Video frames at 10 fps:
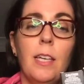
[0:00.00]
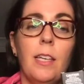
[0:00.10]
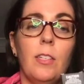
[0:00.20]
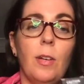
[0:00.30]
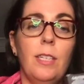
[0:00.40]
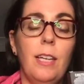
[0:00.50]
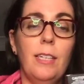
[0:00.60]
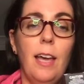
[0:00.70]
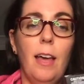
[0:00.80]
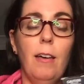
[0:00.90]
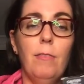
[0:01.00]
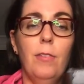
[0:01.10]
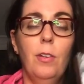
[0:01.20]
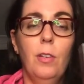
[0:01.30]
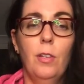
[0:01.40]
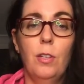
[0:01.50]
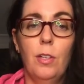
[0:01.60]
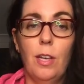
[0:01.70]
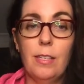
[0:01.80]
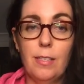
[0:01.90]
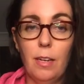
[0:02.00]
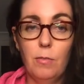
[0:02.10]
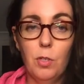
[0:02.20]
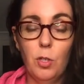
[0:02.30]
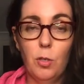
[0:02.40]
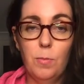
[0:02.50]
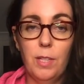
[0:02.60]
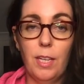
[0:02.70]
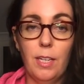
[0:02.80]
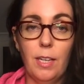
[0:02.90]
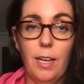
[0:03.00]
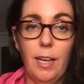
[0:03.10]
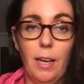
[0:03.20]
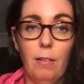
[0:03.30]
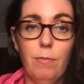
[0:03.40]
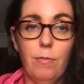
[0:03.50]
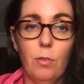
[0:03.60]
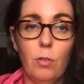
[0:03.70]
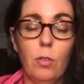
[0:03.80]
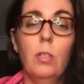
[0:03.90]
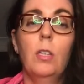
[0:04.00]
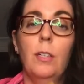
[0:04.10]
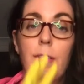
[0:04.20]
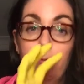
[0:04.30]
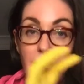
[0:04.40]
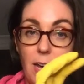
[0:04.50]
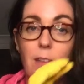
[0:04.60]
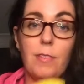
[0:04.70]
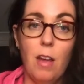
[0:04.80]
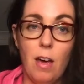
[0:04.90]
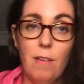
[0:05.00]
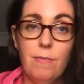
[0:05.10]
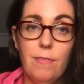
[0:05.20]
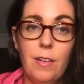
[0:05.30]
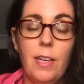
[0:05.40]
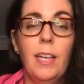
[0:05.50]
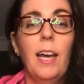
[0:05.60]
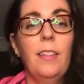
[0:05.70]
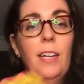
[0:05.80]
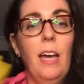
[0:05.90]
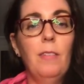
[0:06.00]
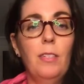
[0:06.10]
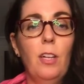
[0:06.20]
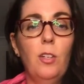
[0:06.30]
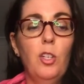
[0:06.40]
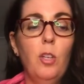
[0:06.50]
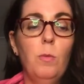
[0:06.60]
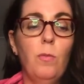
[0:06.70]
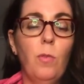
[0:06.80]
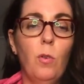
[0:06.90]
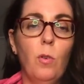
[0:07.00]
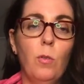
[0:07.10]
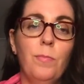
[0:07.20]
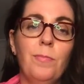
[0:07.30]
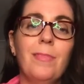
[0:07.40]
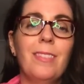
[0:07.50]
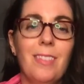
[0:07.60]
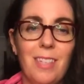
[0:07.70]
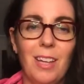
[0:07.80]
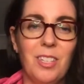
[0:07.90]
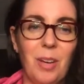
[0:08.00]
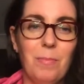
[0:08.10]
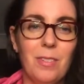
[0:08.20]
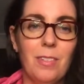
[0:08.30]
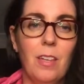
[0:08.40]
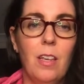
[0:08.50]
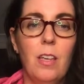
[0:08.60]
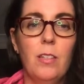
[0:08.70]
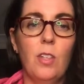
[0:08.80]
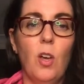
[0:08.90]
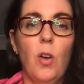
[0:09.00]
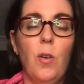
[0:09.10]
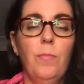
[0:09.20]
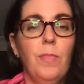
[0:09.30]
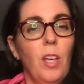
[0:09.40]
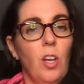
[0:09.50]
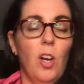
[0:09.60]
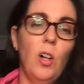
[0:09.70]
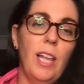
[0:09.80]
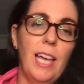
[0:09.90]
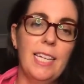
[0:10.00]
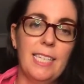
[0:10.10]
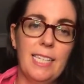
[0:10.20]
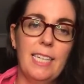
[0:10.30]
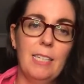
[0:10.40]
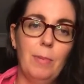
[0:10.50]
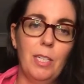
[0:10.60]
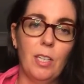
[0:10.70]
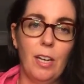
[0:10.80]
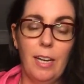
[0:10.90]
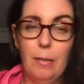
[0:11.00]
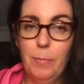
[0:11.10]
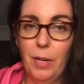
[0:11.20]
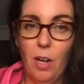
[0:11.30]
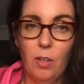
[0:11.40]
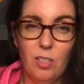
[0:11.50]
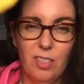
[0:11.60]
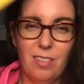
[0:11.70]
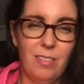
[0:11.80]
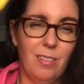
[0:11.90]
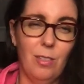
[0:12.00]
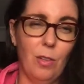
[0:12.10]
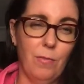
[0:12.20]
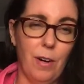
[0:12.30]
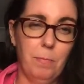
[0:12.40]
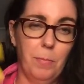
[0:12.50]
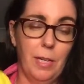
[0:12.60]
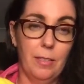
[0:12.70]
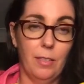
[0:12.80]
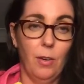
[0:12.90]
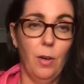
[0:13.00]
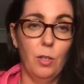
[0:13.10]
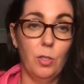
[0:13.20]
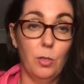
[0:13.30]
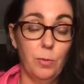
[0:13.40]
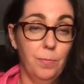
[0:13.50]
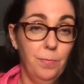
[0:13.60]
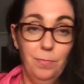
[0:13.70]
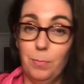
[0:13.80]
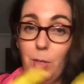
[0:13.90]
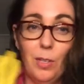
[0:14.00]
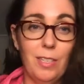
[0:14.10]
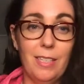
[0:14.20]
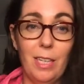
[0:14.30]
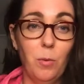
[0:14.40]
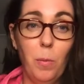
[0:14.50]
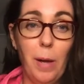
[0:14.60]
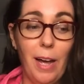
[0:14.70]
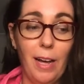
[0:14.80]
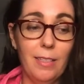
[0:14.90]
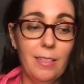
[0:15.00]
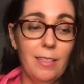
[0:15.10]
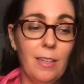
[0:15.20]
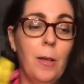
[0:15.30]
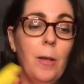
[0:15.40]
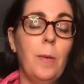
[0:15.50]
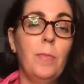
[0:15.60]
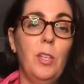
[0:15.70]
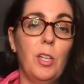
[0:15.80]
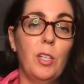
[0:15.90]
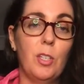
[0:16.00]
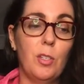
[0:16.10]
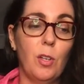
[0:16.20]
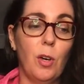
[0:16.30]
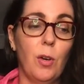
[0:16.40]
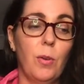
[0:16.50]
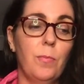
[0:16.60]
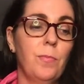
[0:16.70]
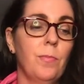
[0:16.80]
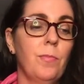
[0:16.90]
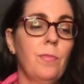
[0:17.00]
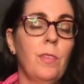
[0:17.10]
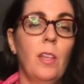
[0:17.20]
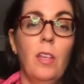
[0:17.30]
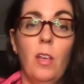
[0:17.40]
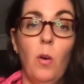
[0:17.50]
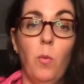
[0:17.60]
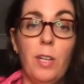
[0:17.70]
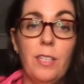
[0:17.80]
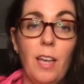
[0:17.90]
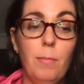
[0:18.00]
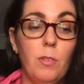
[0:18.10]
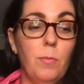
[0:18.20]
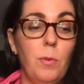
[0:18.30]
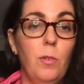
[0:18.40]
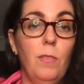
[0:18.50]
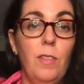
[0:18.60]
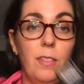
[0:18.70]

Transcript: So I tend to have a set of tubes that I have for half and half, and then I have a set of tubes for touch-ups. So her whole hair doesn't need to be dyed, but I'll just do the front bit. So I'll do, because it's equal parts, you can just go 1 tablespoon of this